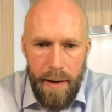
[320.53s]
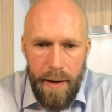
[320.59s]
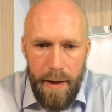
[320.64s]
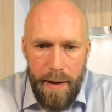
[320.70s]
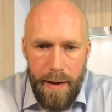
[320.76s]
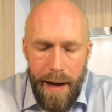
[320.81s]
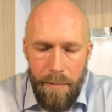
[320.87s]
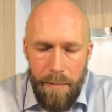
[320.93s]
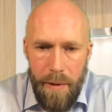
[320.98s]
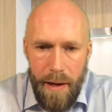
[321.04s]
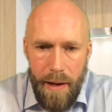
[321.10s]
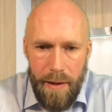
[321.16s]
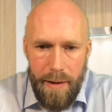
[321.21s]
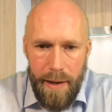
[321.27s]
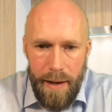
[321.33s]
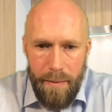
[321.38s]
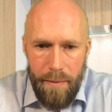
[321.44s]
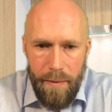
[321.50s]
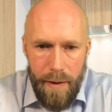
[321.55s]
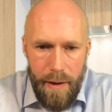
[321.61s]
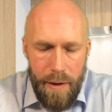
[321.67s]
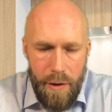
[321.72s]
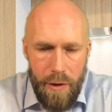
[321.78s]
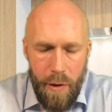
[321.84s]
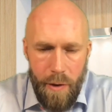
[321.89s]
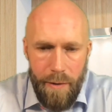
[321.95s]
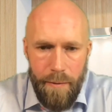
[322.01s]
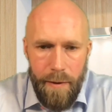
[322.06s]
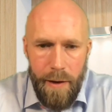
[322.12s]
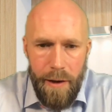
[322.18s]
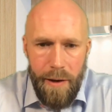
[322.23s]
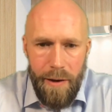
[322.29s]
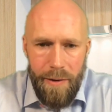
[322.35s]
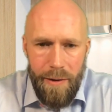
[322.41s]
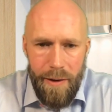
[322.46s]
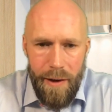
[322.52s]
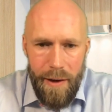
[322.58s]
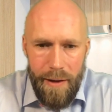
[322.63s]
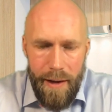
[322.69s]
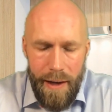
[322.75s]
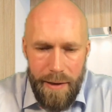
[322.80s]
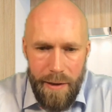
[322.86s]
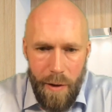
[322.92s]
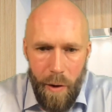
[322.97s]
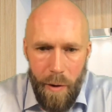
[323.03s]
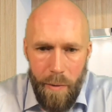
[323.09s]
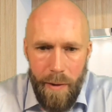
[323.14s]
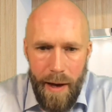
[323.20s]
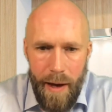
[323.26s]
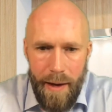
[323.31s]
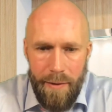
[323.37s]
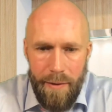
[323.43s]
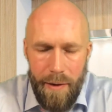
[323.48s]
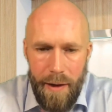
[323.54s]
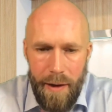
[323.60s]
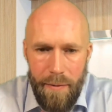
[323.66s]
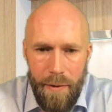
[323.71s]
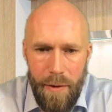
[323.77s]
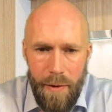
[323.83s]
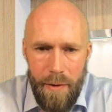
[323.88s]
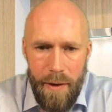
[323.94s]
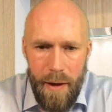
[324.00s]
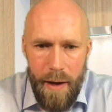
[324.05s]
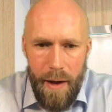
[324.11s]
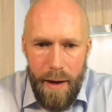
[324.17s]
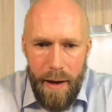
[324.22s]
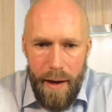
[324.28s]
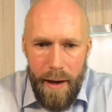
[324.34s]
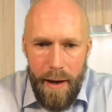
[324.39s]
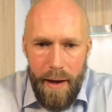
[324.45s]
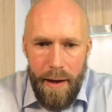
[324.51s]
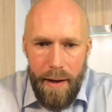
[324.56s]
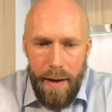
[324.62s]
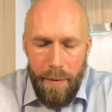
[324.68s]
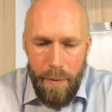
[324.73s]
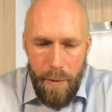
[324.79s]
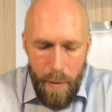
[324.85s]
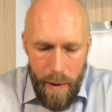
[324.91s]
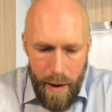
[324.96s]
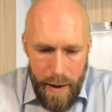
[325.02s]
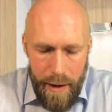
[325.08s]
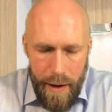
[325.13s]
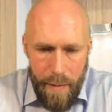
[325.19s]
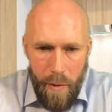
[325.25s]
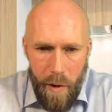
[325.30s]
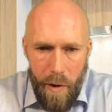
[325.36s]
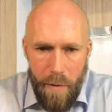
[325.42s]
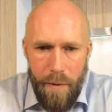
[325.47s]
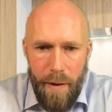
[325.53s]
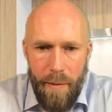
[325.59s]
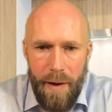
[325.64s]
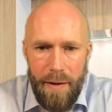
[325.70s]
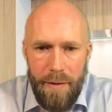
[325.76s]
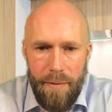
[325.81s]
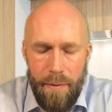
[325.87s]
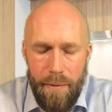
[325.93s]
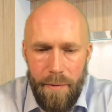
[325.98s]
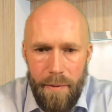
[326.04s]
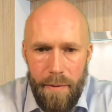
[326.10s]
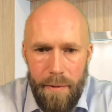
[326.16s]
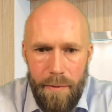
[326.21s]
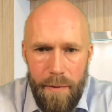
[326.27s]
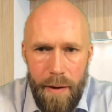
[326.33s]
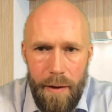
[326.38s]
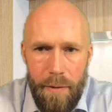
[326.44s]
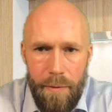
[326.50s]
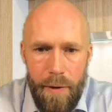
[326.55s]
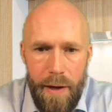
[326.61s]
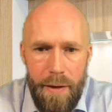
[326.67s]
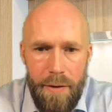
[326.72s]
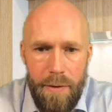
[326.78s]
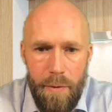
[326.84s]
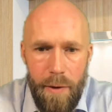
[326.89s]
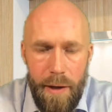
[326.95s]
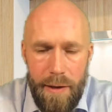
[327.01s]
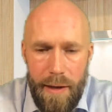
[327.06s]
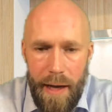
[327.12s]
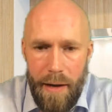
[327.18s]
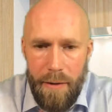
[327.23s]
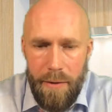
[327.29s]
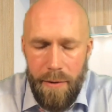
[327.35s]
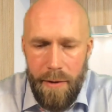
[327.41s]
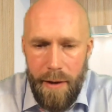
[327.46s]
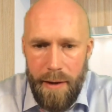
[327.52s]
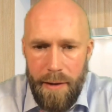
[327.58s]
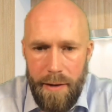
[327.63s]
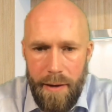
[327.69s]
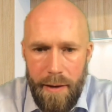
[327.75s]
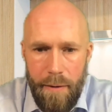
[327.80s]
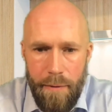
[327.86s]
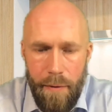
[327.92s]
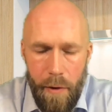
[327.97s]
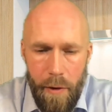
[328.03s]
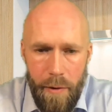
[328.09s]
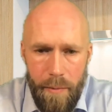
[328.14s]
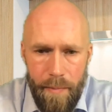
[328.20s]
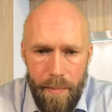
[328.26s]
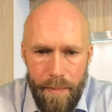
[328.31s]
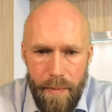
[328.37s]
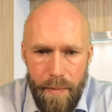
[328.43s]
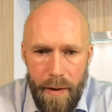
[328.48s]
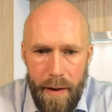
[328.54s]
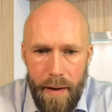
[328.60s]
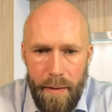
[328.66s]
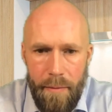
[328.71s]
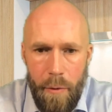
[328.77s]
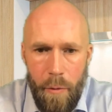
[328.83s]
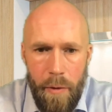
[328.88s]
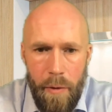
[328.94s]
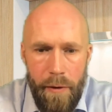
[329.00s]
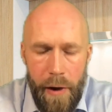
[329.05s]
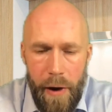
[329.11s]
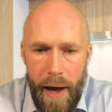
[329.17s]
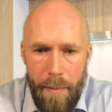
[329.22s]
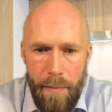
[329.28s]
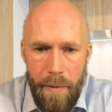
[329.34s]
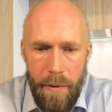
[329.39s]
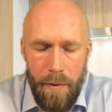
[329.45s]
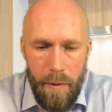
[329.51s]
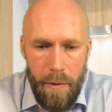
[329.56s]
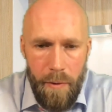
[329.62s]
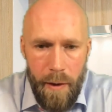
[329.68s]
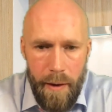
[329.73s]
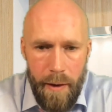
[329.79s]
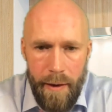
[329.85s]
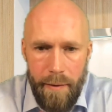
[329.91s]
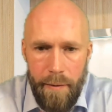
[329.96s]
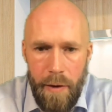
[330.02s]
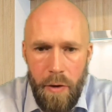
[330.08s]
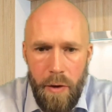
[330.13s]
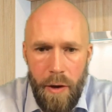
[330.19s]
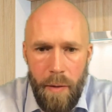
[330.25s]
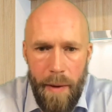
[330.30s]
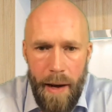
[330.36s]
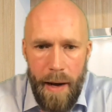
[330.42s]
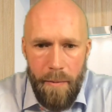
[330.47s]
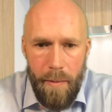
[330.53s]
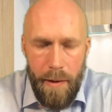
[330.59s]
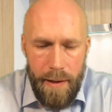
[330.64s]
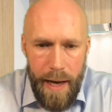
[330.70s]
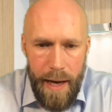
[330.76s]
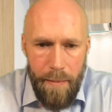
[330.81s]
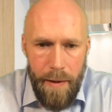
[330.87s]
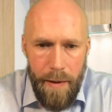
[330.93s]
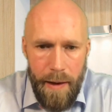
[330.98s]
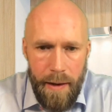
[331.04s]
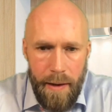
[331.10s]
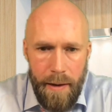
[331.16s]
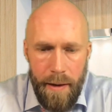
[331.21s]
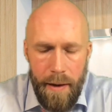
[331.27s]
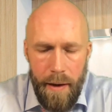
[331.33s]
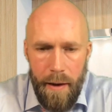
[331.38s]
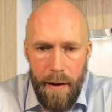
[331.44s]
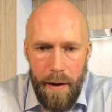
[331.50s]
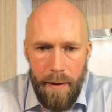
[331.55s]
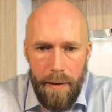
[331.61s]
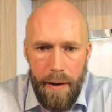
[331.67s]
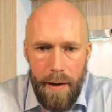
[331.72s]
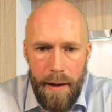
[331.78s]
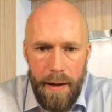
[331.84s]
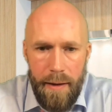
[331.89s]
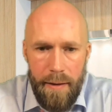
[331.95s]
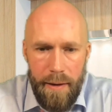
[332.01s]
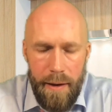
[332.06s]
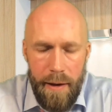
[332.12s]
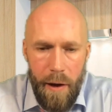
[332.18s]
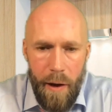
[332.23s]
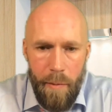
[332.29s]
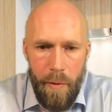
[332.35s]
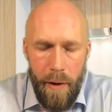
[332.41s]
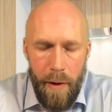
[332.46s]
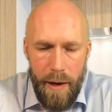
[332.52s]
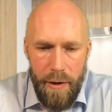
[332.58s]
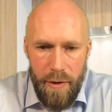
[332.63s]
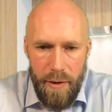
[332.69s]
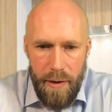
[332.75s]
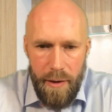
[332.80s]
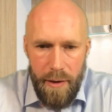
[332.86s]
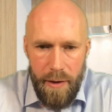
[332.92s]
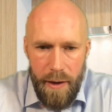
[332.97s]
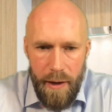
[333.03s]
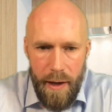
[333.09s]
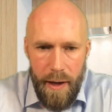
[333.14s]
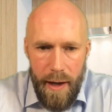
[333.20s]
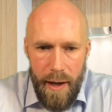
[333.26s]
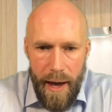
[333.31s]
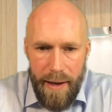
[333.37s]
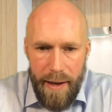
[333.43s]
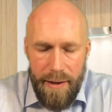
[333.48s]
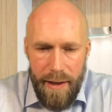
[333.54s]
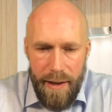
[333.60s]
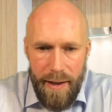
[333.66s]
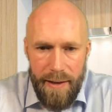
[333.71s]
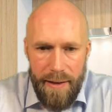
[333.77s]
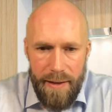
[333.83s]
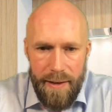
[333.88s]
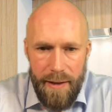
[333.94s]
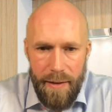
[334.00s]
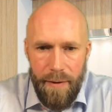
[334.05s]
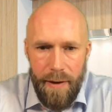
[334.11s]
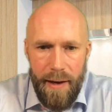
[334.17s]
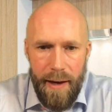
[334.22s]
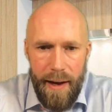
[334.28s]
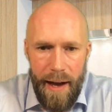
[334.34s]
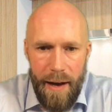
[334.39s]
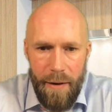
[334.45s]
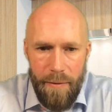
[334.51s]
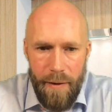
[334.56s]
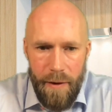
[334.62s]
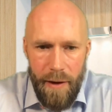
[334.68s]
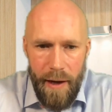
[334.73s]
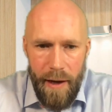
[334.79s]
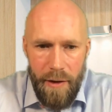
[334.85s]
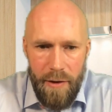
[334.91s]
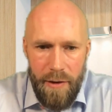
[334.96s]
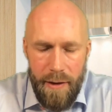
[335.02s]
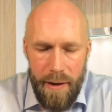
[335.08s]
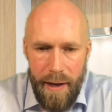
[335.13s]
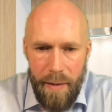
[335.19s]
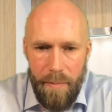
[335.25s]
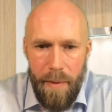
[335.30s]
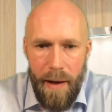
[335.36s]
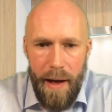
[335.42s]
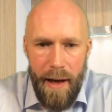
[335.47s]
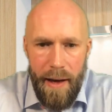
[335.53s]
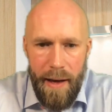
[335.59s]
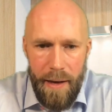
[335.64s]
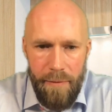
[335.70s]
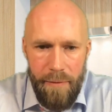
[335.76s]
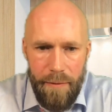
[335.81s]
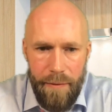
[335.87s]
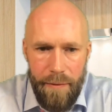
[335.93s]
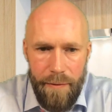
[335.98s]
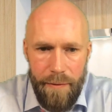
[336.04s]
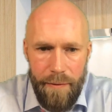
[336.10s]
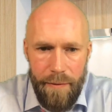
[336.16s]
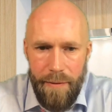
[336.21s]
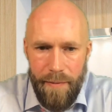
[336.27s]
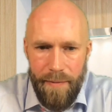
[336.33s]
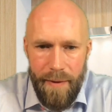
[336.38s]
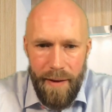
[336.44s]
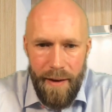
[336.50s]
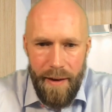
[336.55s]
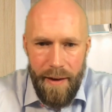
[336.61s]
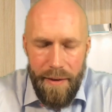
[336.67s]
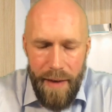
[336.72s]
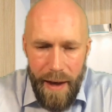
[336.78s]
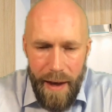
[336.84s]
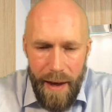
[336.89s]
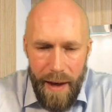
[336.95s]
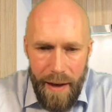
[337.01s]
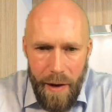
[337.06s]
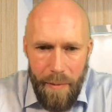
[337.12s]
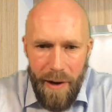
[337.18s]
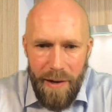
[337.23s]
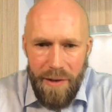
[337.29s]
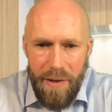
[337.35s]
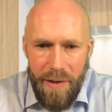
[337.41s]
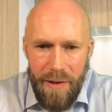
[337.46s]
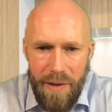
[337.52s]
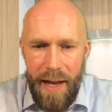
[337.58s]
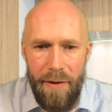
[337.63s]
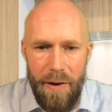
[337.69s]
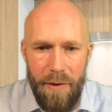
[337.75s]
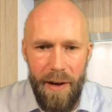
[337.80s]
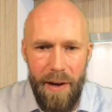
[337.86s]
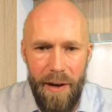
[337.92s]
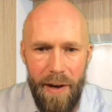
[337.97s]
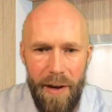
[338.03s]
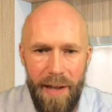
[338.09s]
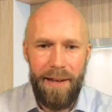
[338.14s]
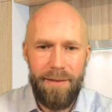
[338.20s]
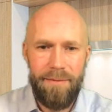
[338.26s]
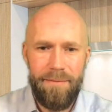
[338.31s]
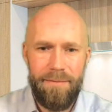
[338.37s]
That being said, for this short video, that's all we had to give you. And if you want to hear more from us, feel free to reach out to us in the forum, and we'll be very happy to do another video about what's happening underneath the operational excellence of the Cardano Foundation, led by Henrik Pfeiffer. Thank you very much, and have a great day.